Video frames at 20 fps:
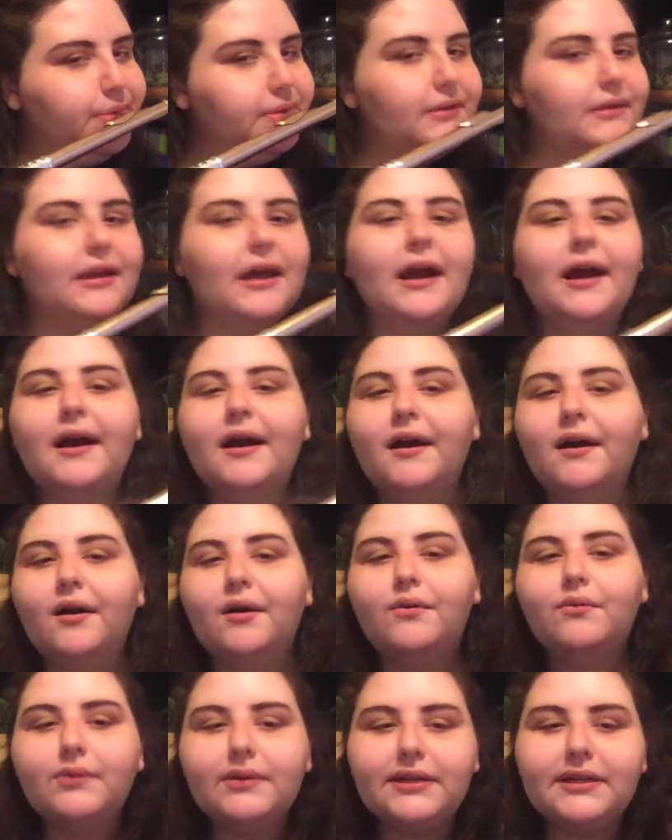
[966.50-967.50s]

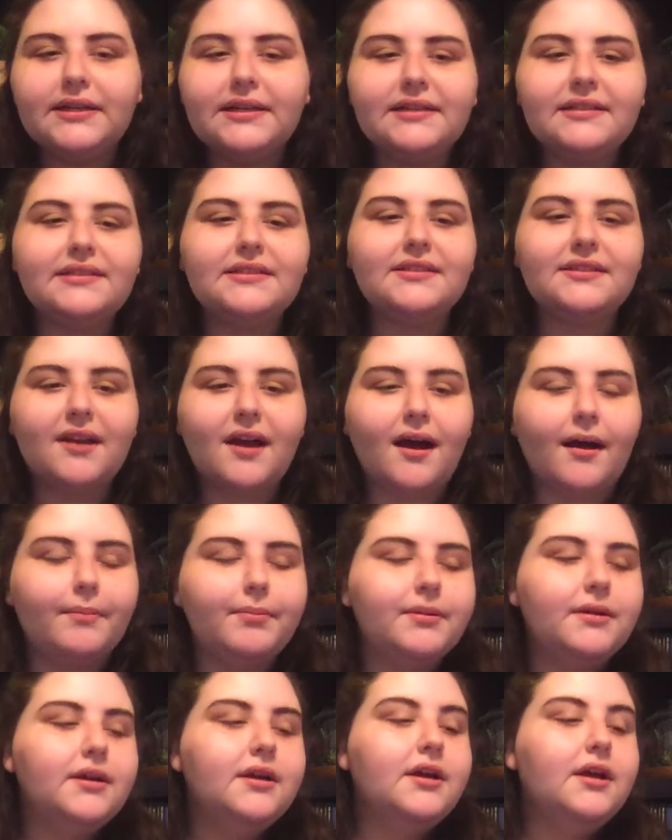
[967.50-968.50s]
Now we stop.
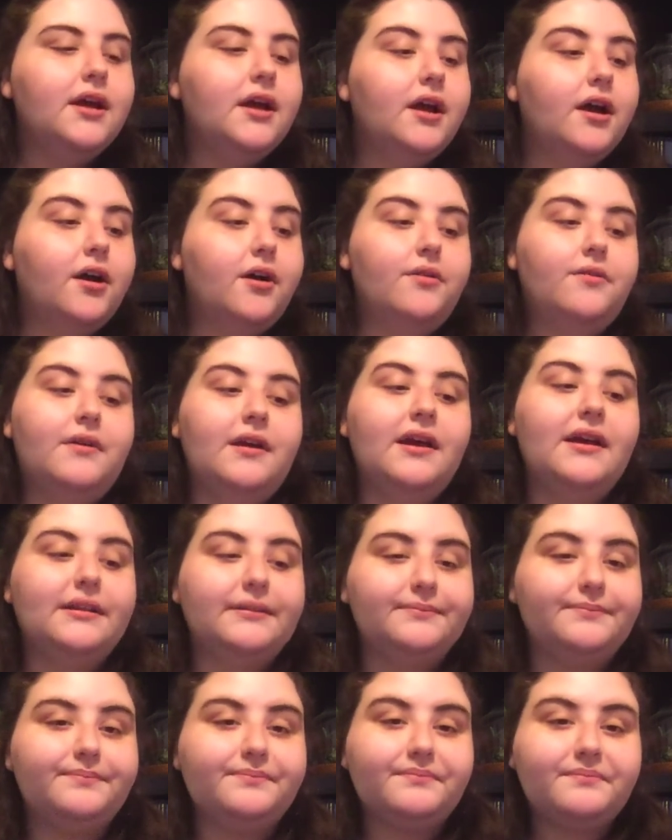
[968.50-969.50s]

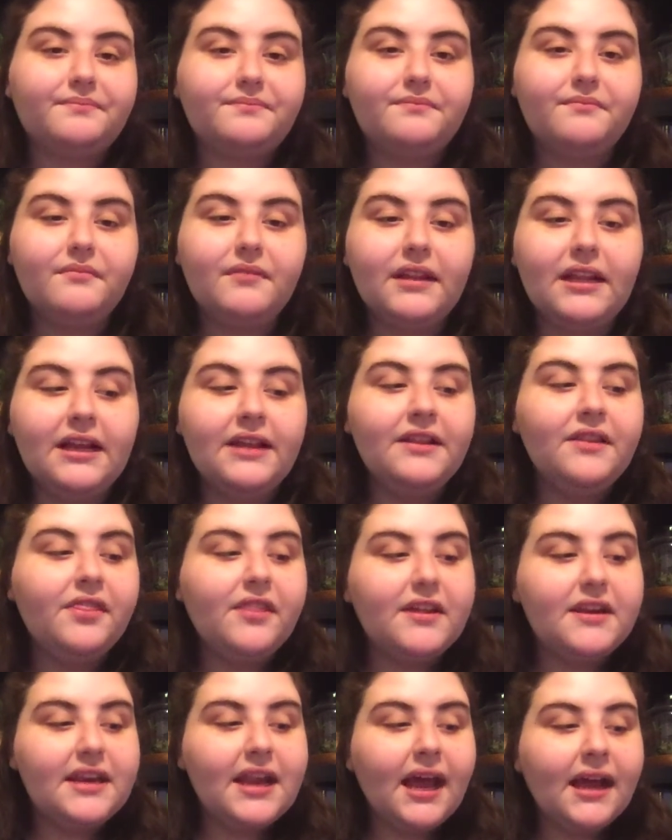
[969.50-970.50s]
Okay. In
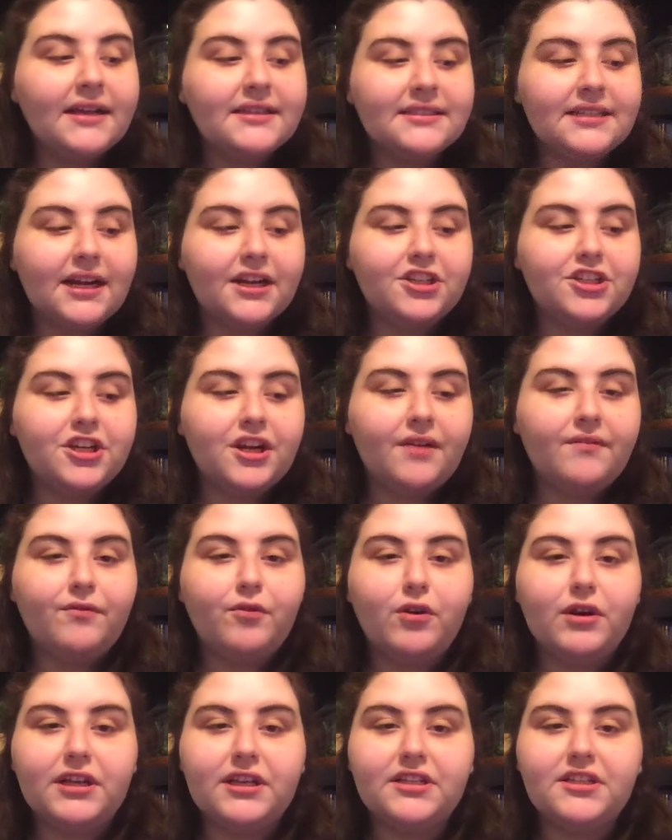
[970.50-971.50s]
the next section at
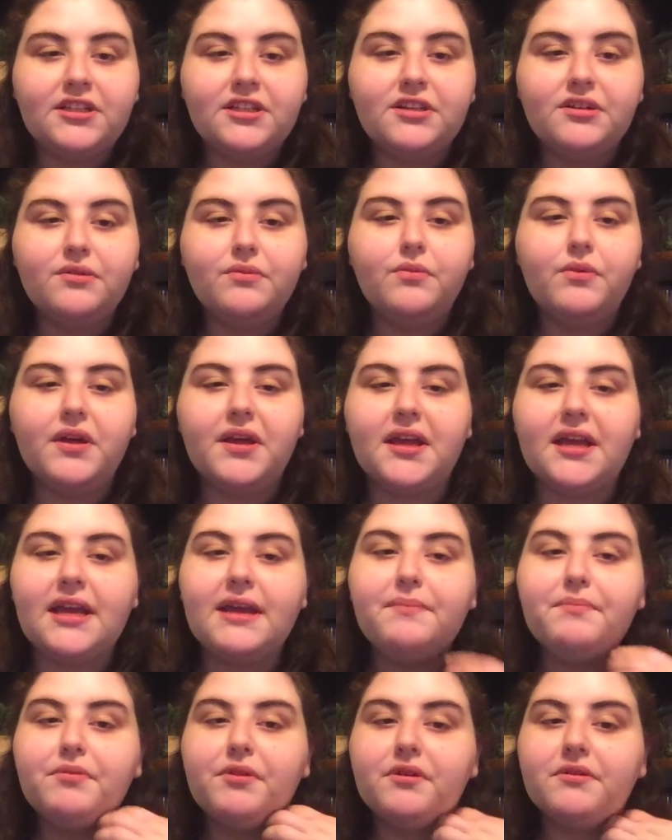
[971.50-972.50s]
42, we
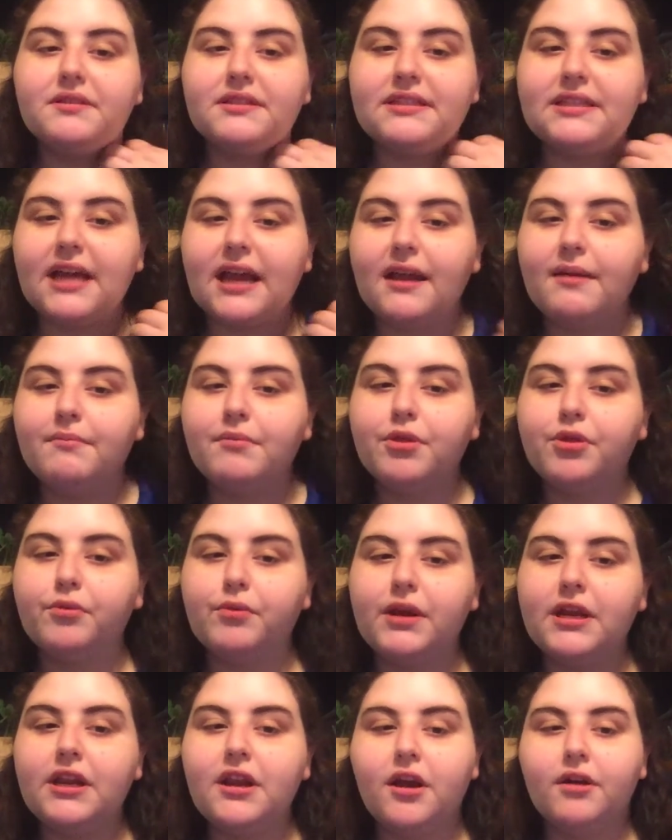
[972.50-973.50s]
keep those same
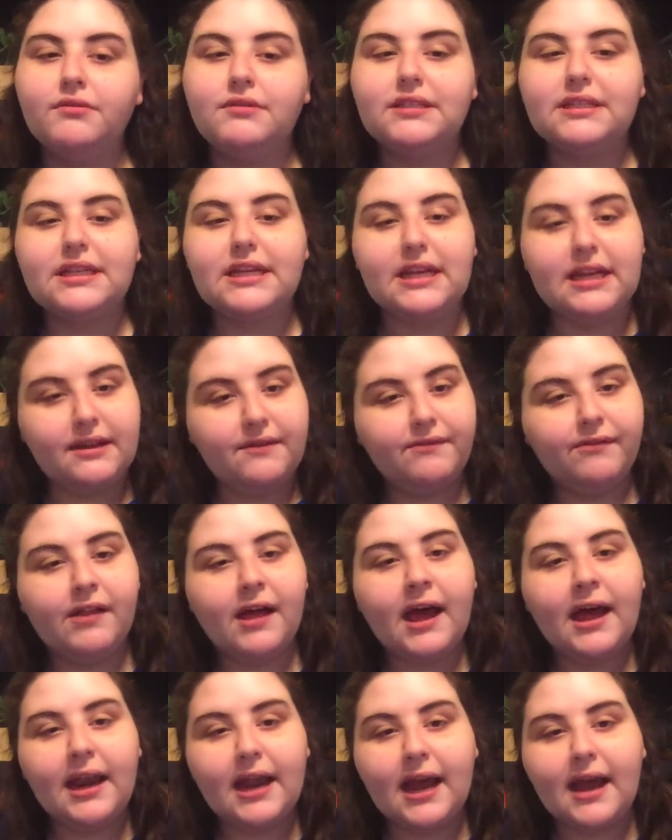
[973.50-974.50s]
3 notes, E
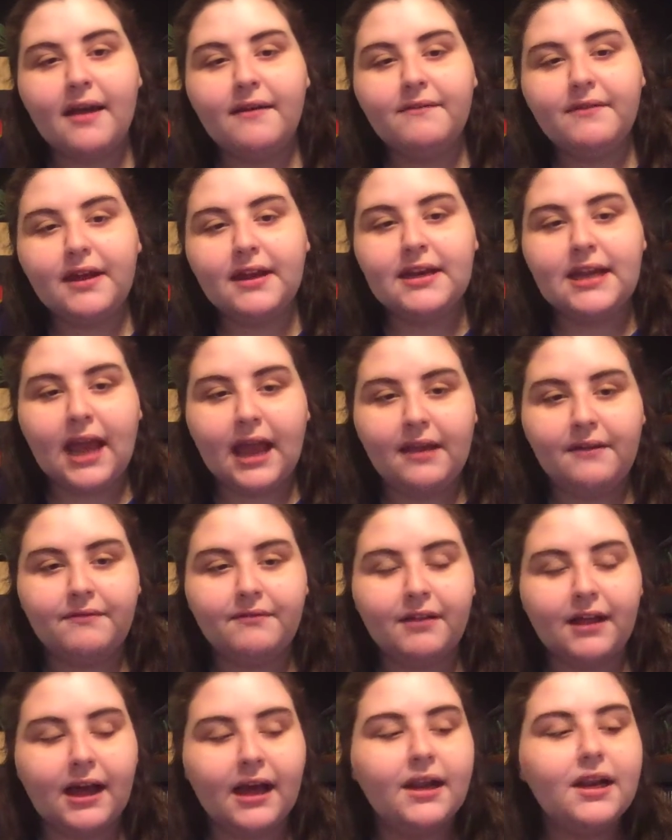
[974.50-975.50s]
flat, F, and A
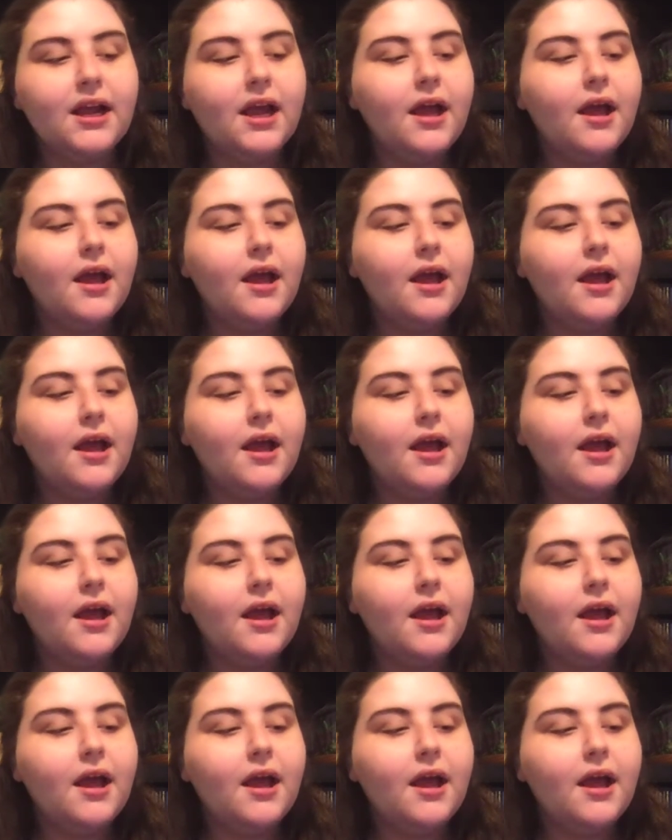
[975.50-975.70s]
flat,